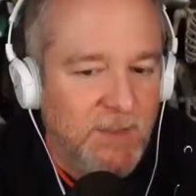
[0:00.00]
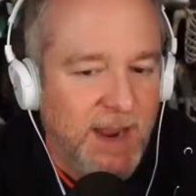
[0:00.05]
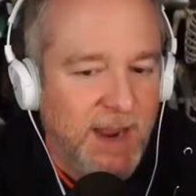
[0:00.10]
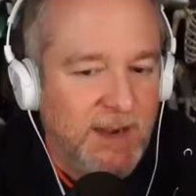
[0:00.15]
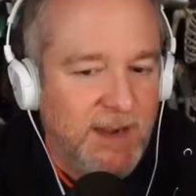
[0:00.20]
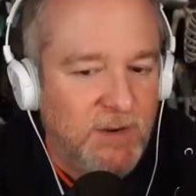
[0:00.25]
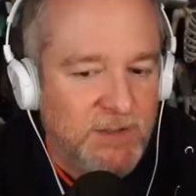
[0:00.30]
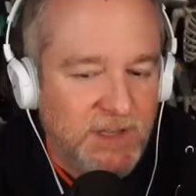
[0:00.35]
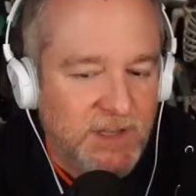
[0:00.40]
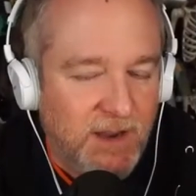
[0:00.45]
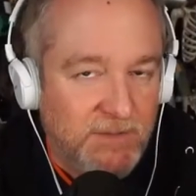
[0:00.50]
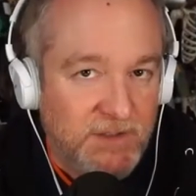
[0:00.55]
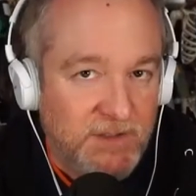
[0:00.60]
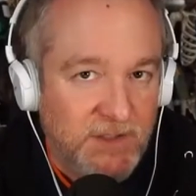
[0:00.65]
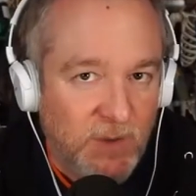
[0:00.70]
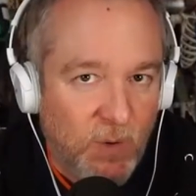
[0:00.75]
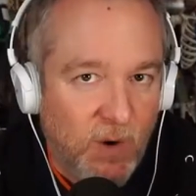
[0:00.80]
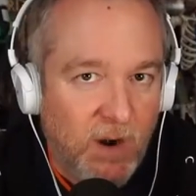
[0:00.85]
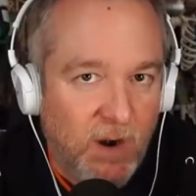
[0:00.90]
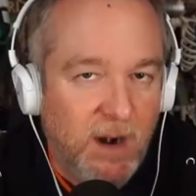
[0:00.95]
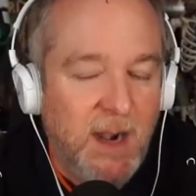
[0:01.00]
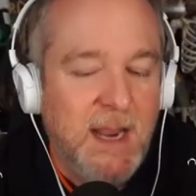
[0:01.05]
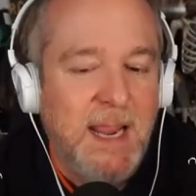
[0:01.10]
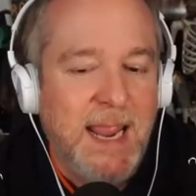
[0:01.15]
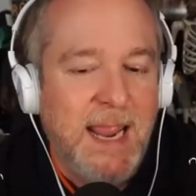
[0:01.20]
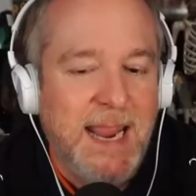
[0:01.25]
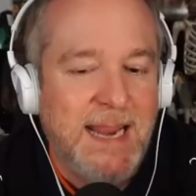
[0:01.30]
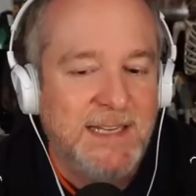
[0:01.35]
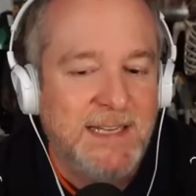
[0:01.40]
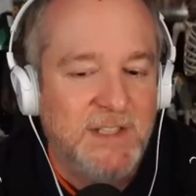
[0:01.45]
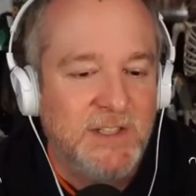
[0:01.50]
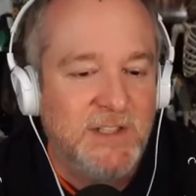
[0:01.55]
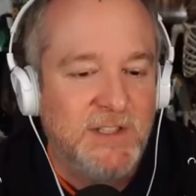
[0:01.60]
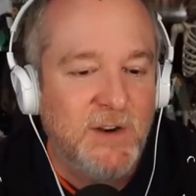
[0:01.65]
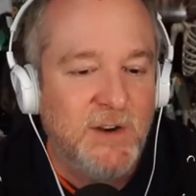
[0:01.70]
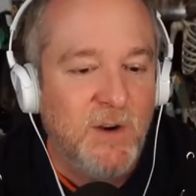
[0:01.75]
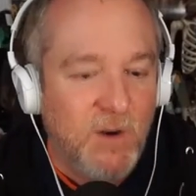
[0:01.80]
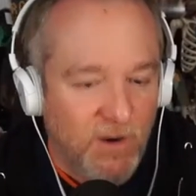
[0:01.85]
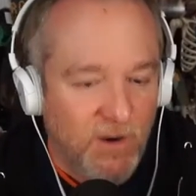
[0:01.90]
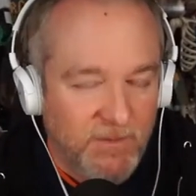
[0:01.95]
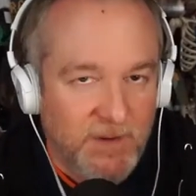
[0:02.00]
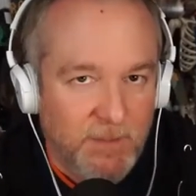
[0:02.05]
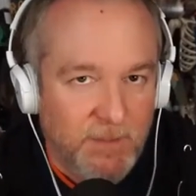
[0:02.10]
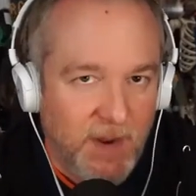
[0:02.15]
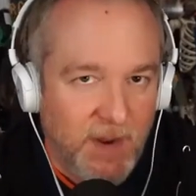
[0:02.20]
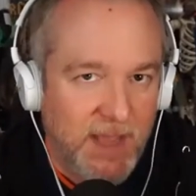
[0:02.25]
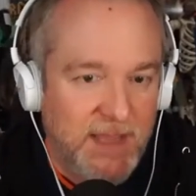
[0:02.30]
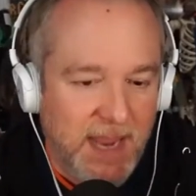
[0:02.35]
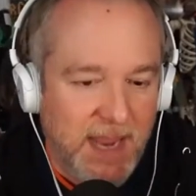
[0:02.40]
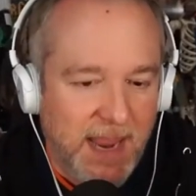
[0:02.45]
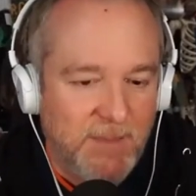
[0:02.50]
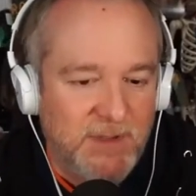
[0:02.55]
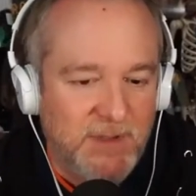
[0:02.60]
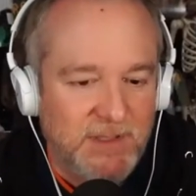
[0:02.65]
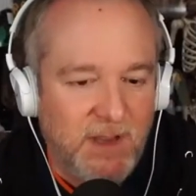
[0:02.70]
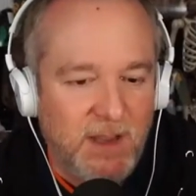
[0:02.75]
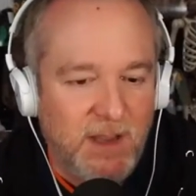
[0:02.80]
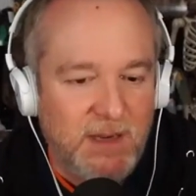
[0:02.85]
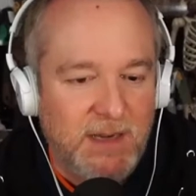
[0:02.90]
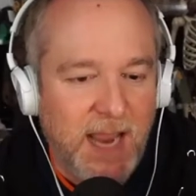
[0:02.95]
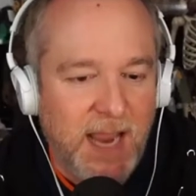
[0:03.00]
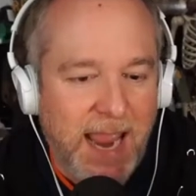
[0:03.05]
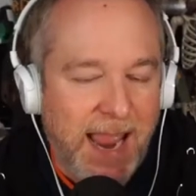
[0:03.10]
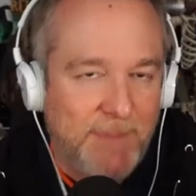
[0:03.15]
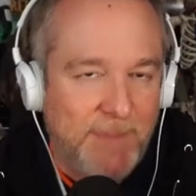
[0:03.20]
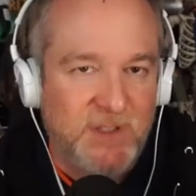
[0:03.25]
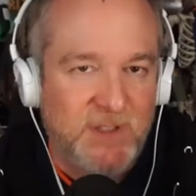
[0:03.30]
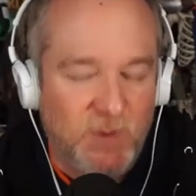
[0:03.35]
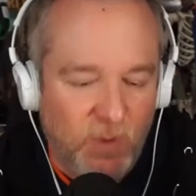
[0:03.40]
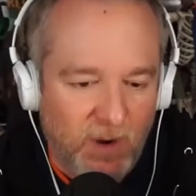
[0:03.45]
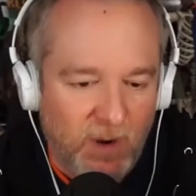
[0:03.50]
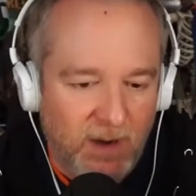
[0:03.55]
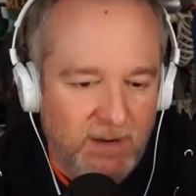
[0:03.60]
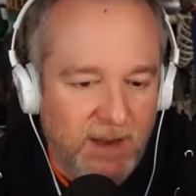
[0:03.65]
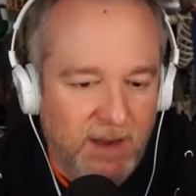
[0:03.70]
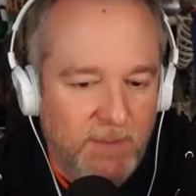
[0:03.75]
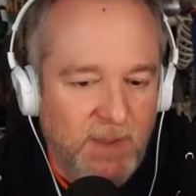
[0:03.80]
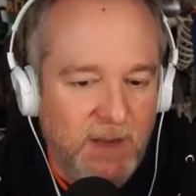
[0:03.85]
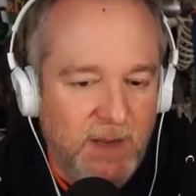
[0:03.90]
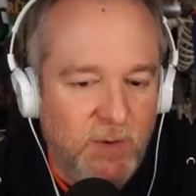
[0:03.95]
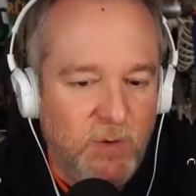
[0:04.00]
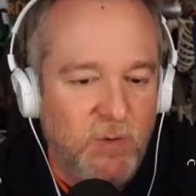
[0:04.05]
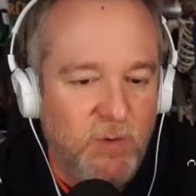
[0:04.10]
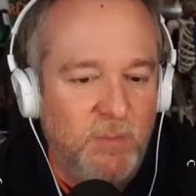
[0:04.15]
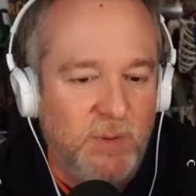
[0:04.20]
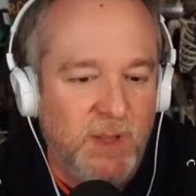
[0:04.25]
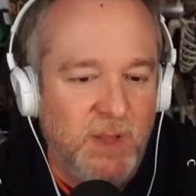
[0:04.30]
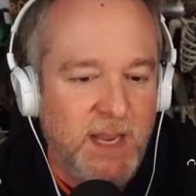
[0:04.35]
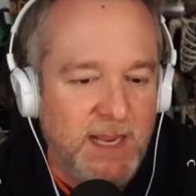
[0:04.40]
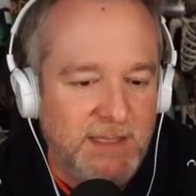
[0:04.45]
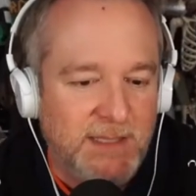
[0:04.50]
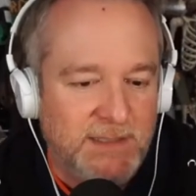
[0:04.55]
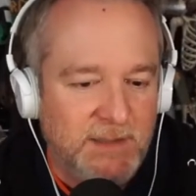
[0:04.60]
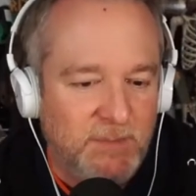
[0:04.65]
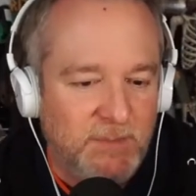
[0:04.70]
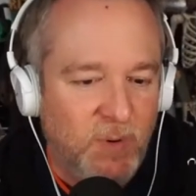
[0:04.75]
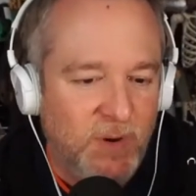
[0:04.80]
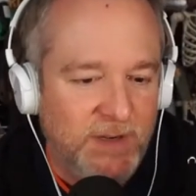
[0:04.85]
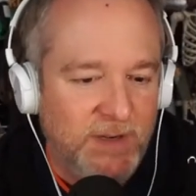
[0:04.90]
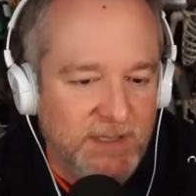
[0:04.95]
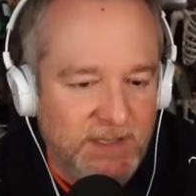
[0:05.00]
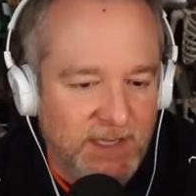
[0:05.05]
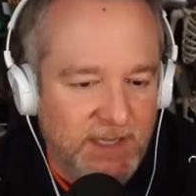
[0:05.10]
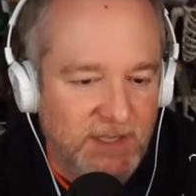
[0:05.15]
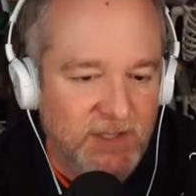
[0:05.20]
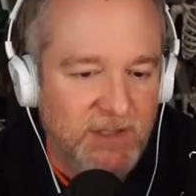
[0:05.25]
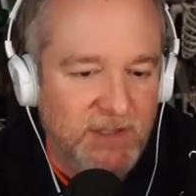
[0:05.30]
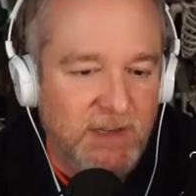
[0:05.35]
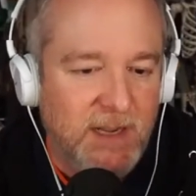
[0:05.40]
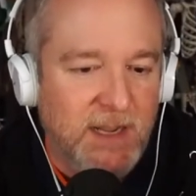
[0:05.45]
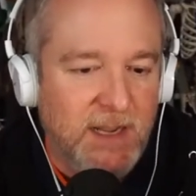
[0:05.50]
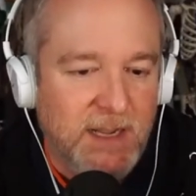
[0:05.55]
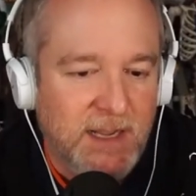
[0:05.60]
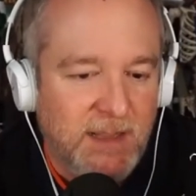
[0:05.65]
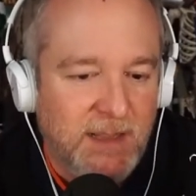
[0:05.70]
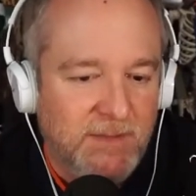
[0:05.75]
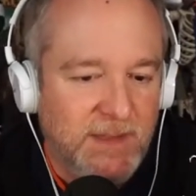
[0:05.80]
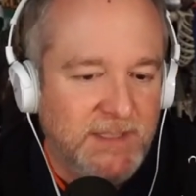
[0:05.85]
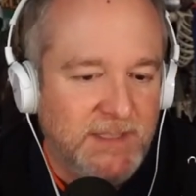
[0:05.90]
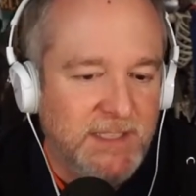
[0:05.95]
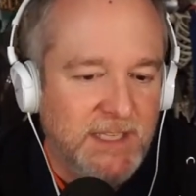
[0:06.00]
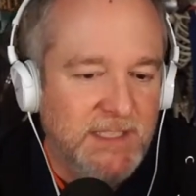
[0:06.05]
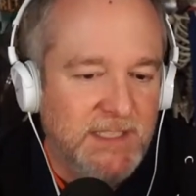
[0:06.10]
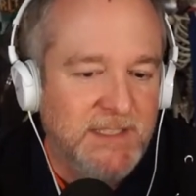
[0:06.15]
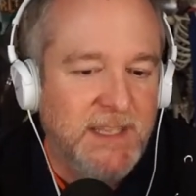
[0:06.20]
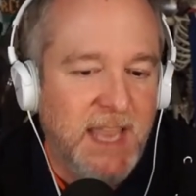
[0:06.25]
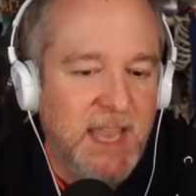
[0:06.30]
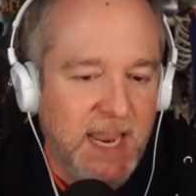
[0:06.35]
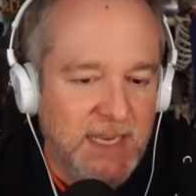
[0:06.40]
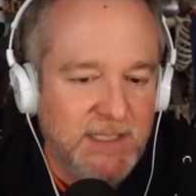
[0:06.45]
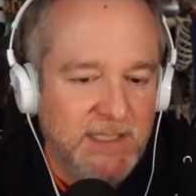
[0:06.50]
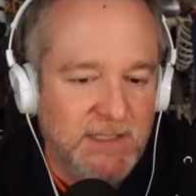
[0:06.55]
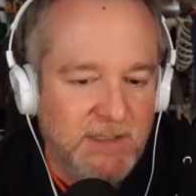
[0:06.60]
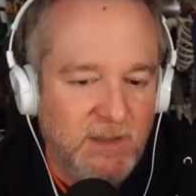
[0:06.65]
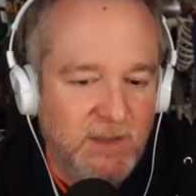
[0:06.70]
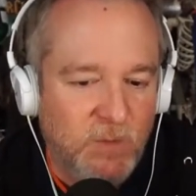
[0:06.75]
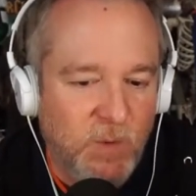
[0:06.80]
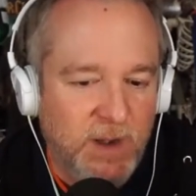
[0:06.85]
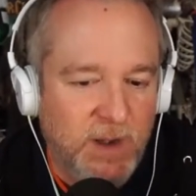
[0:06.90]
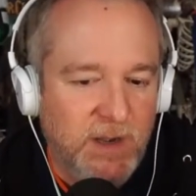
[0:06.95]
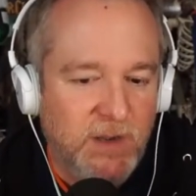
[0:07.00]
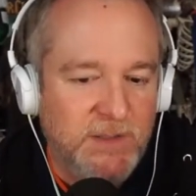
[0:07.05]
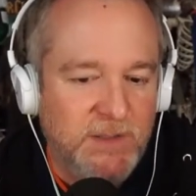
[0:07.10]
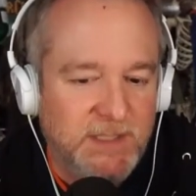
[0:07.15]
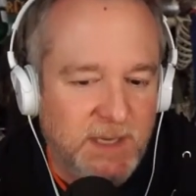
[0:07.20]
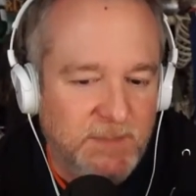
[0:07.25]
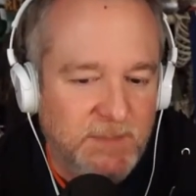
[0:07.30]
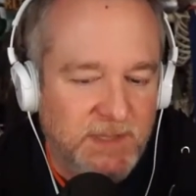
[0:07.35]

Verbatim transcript: in the Microsoft Store and served by the Amazon App Store, not by Google Play. It's an important distinction. This is thanks to the Windows